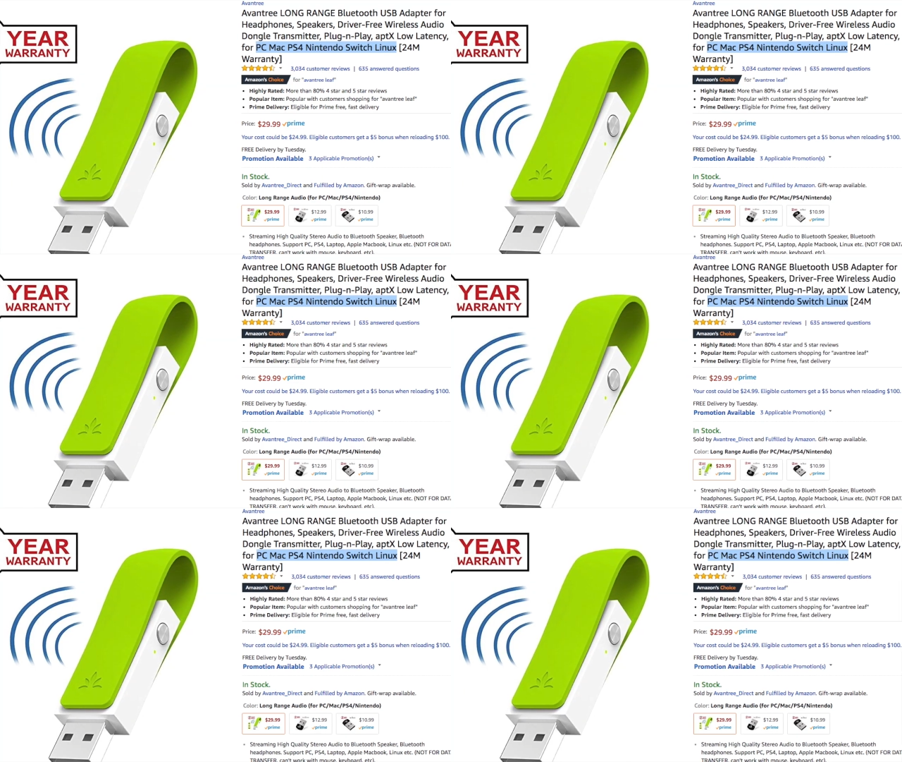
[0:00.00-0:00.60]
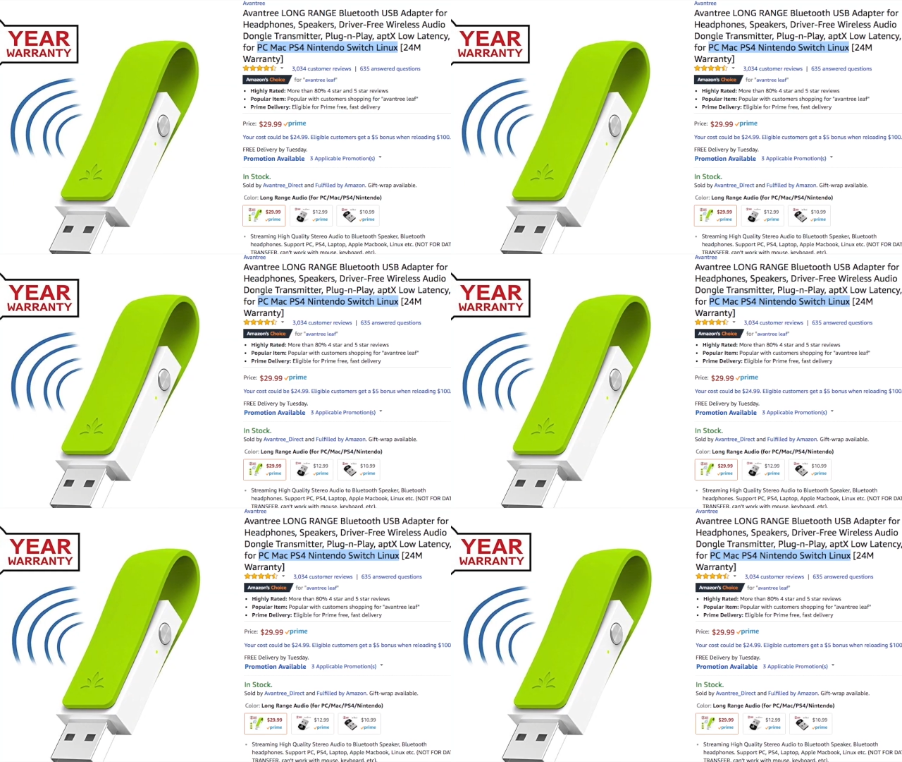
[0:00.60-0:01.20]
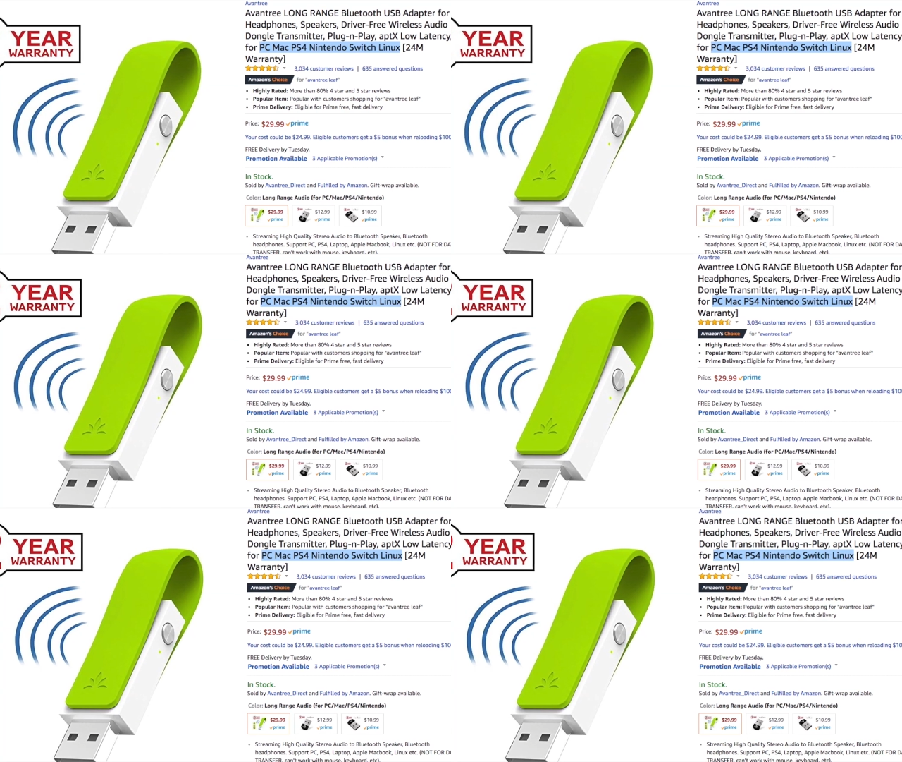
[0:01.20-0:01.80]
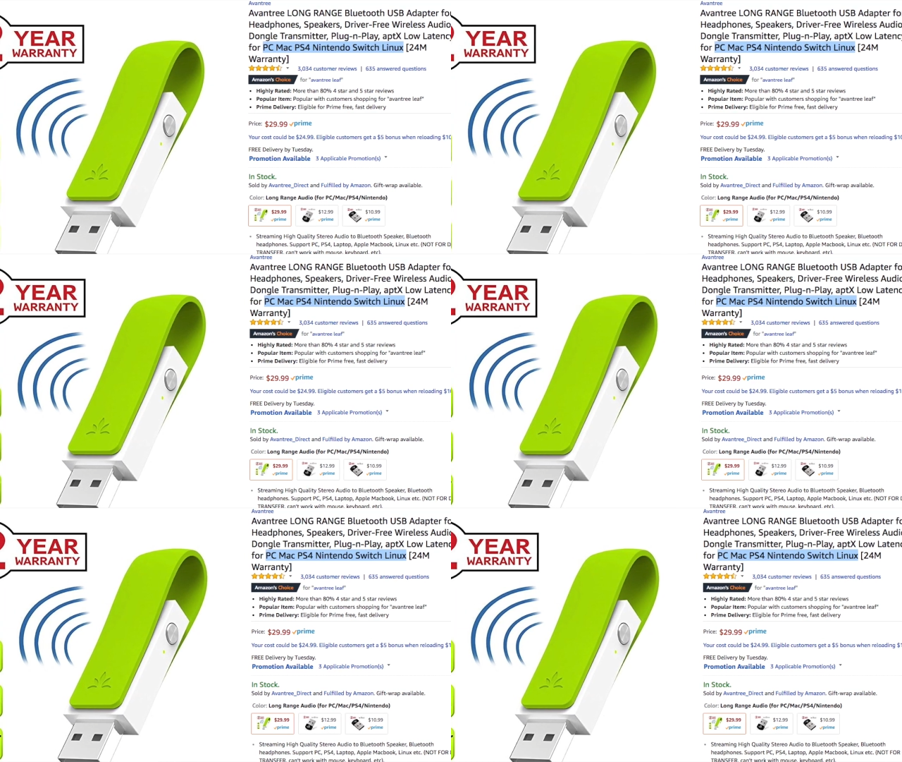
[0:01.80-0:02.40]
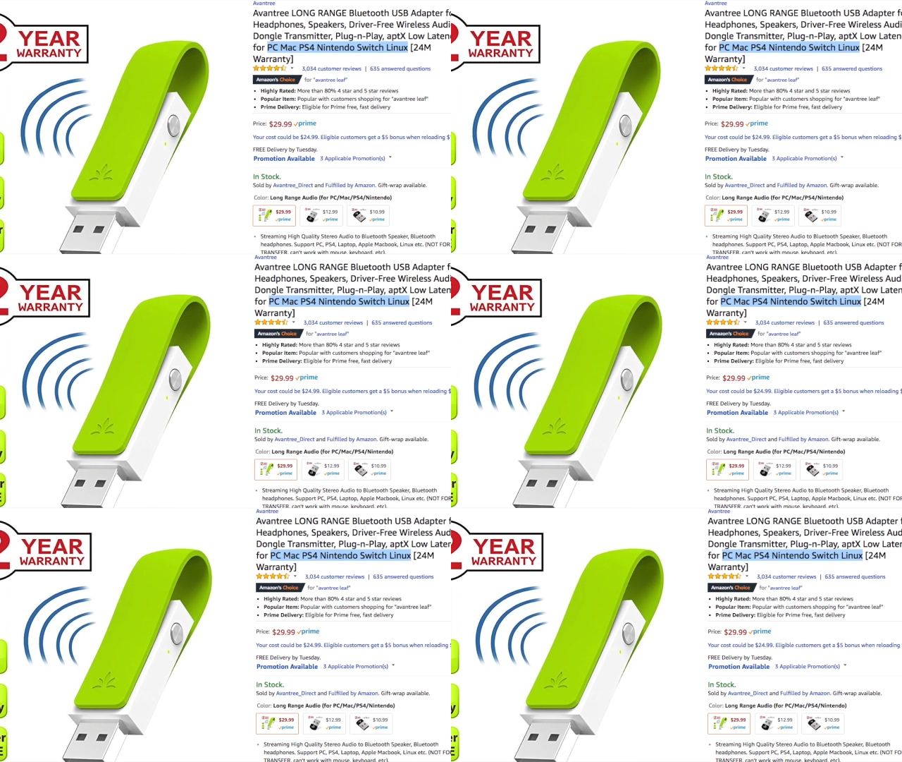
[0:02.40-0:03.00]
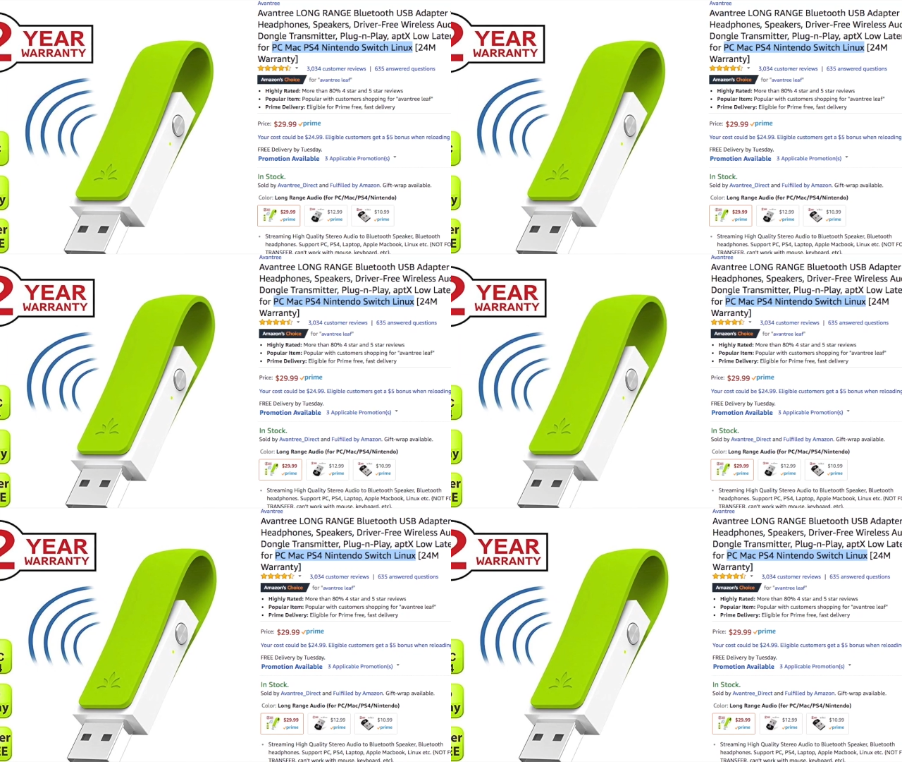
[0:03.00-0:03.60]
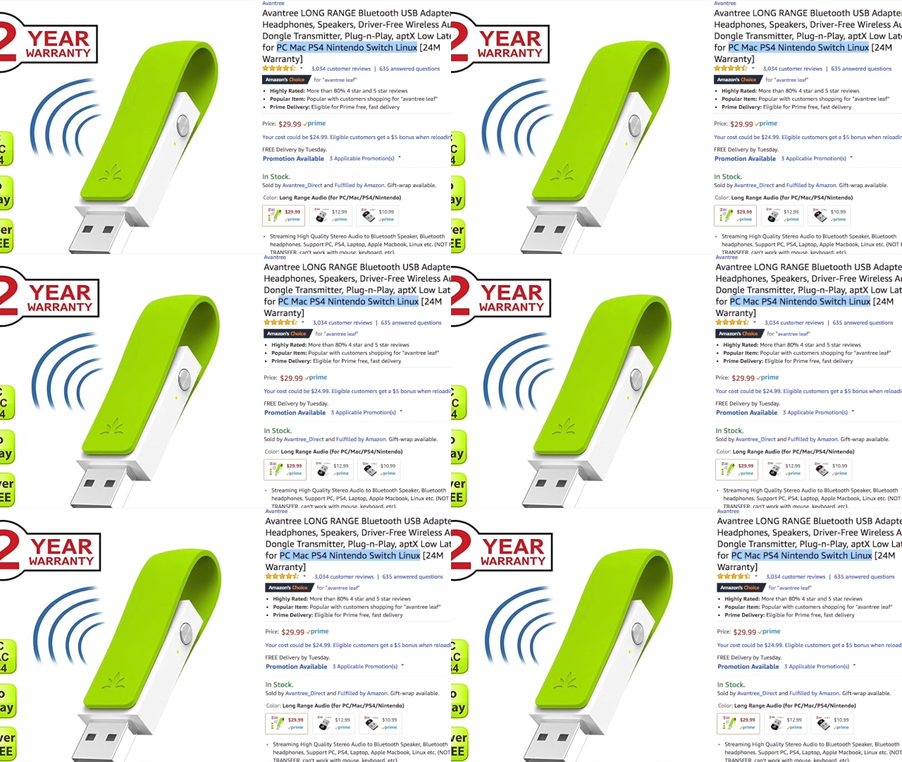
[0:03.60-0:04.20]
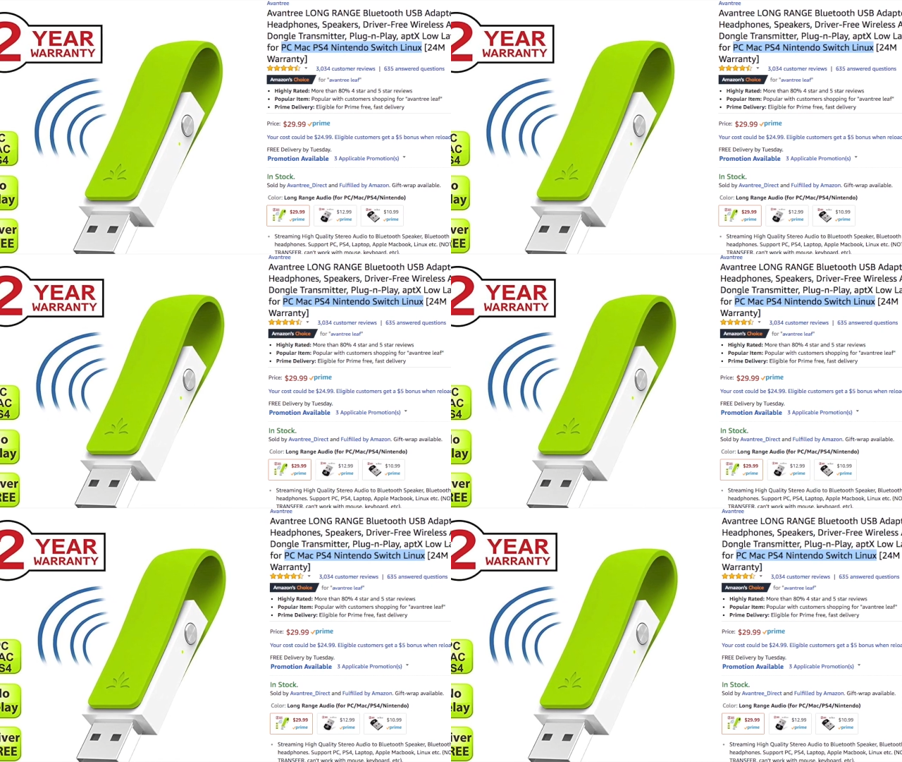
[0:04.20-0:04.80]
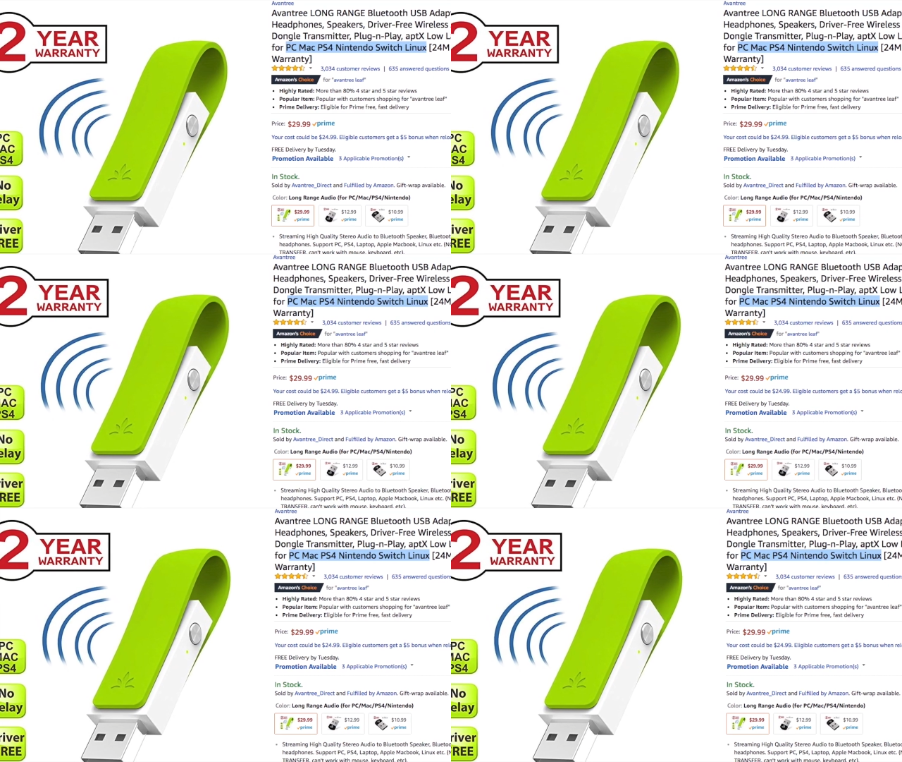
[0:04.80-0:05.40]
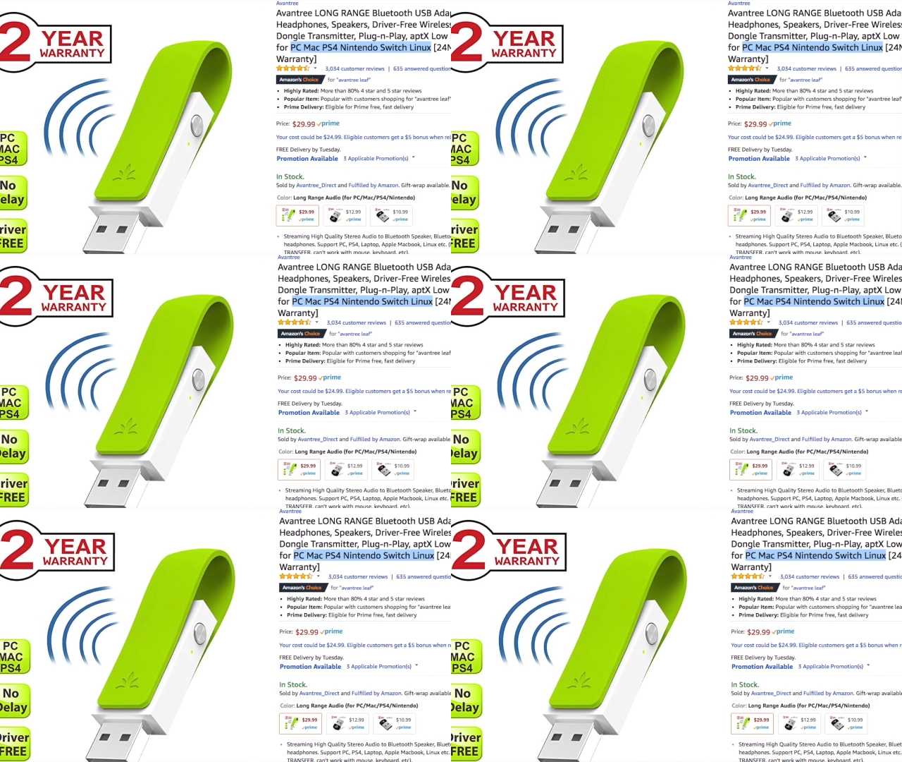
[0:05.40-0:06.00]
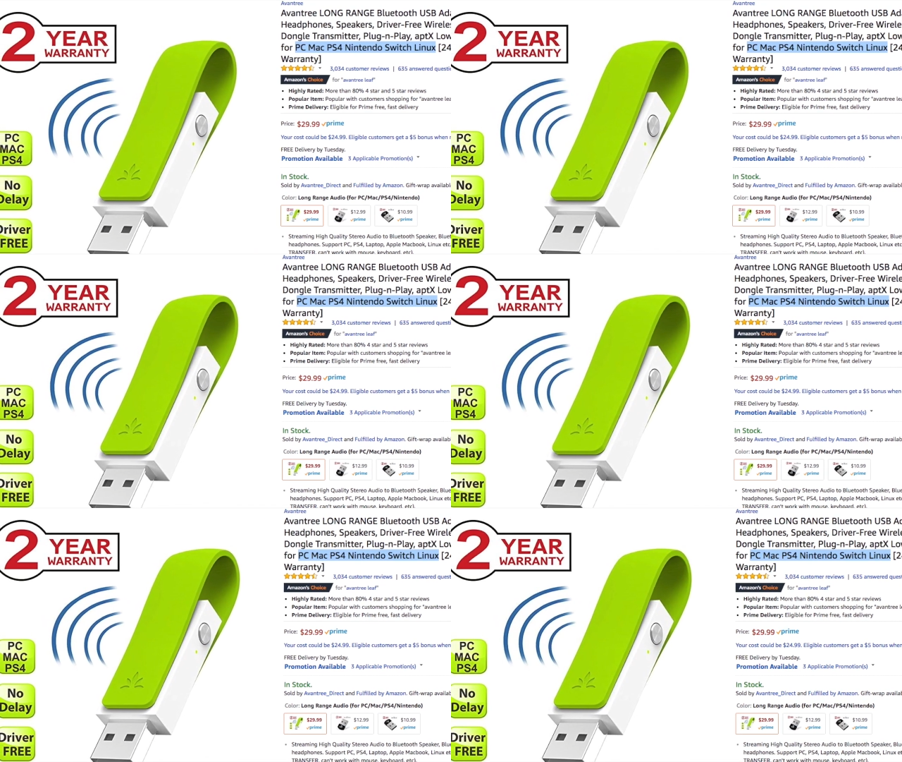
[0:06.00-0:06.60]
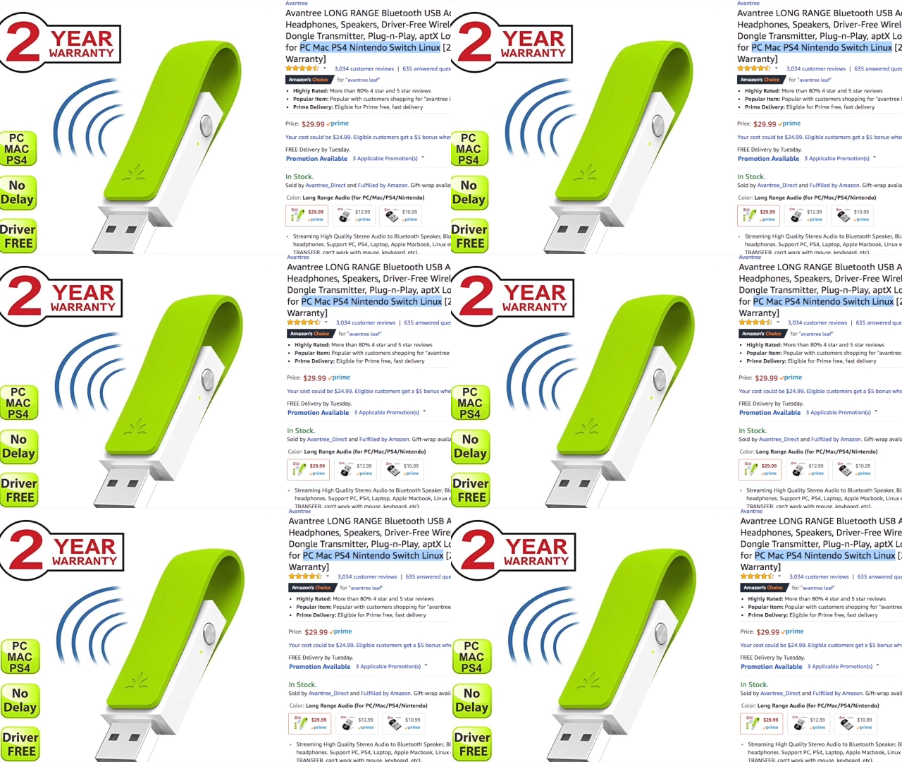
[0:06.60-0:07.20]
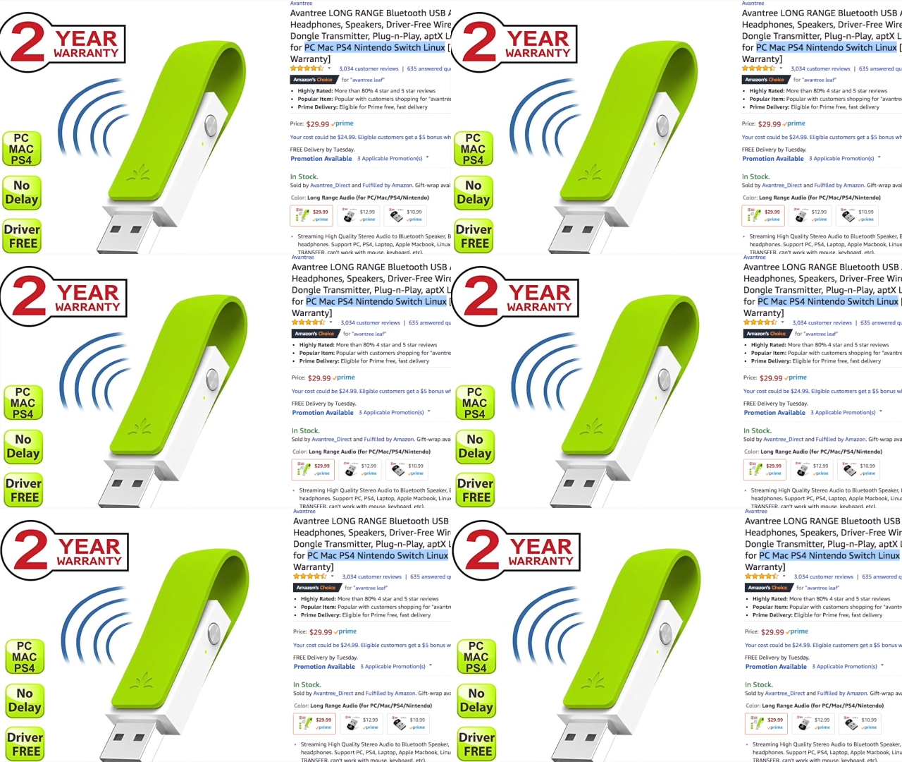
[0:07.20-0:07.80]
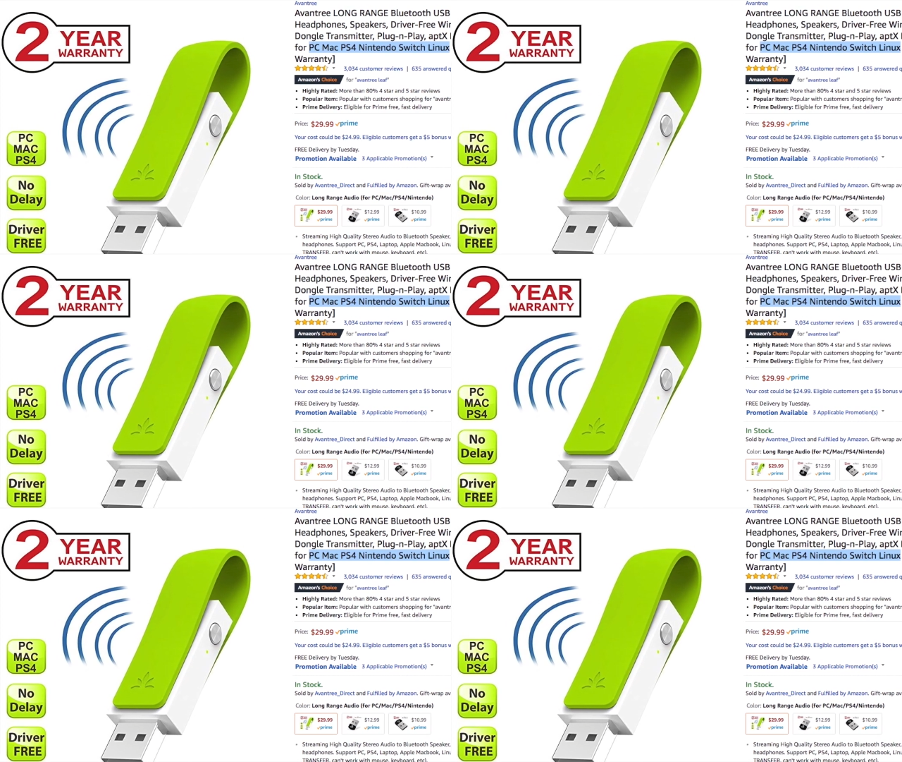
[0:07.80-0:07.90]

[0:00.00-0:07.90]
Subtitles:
[unreadable: no face in view]